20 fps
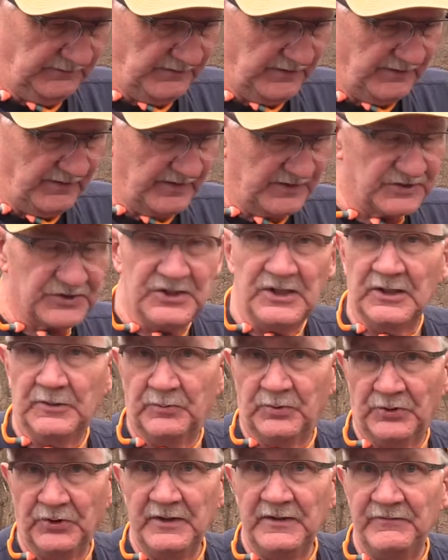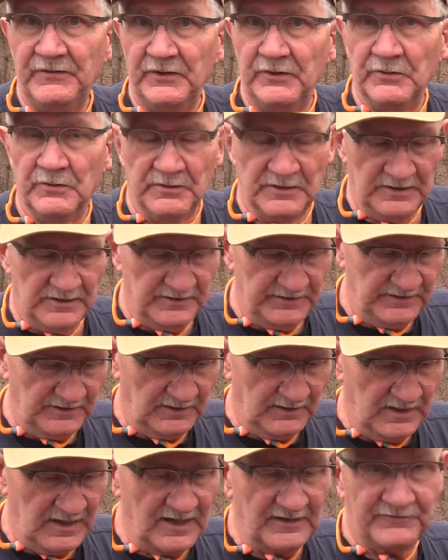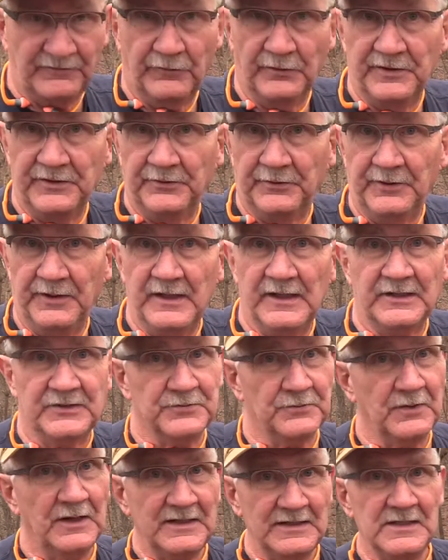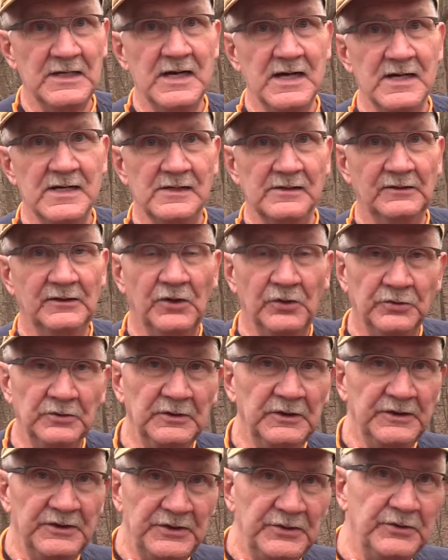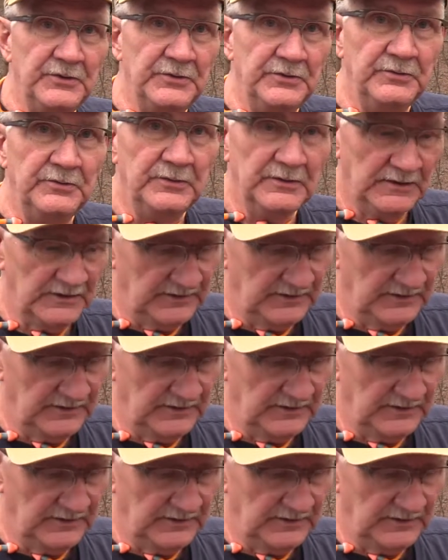got a sneak preview going on the Glock 43X right now. Only you